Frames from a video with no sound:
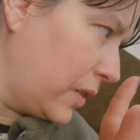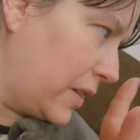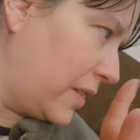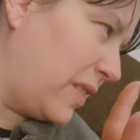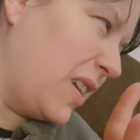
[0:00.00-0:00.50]

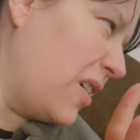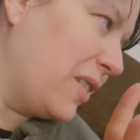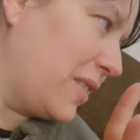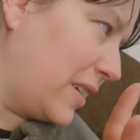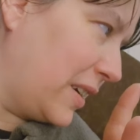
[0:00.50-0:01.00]
Because he's
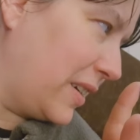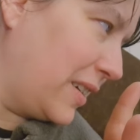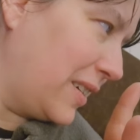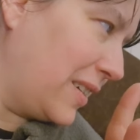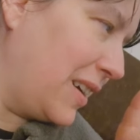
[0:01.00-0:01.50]
nasty.
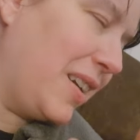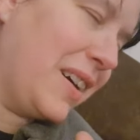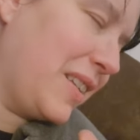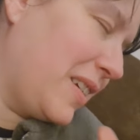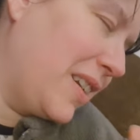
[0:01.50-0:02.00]
Legend. I
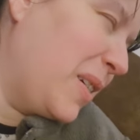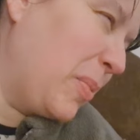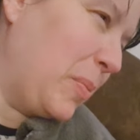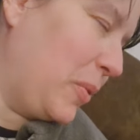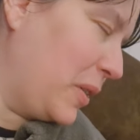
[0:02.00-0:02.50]
like
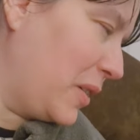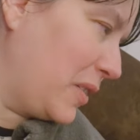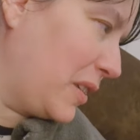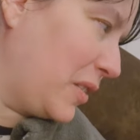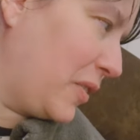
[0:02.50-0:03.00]
people who are
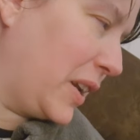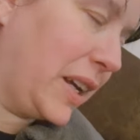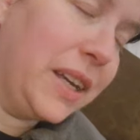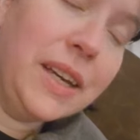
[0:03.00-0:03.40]
nasty, it's funny.